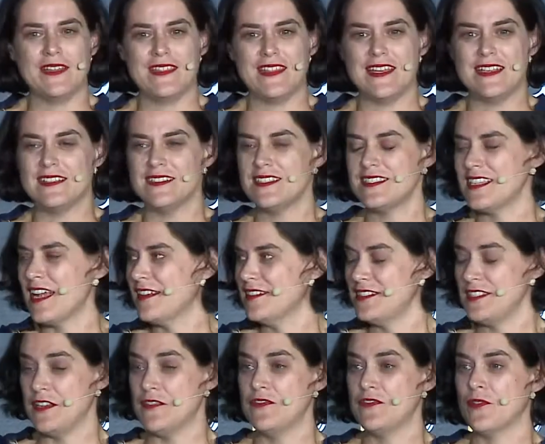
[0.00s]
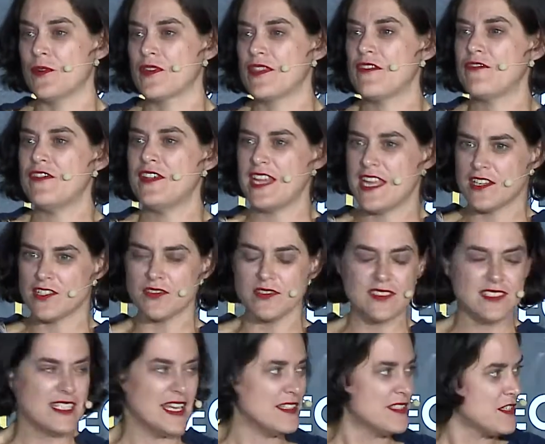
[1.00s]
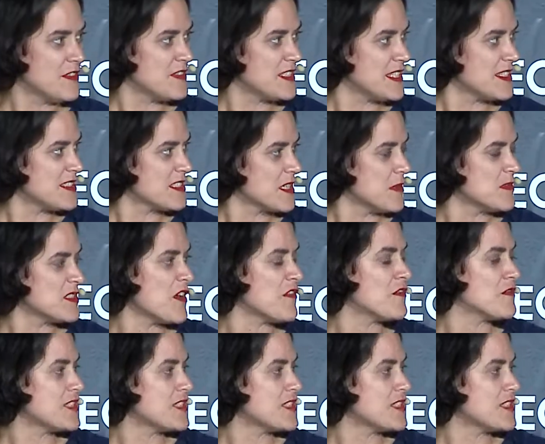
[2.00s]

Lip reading: the incentive or the financial incentive systems of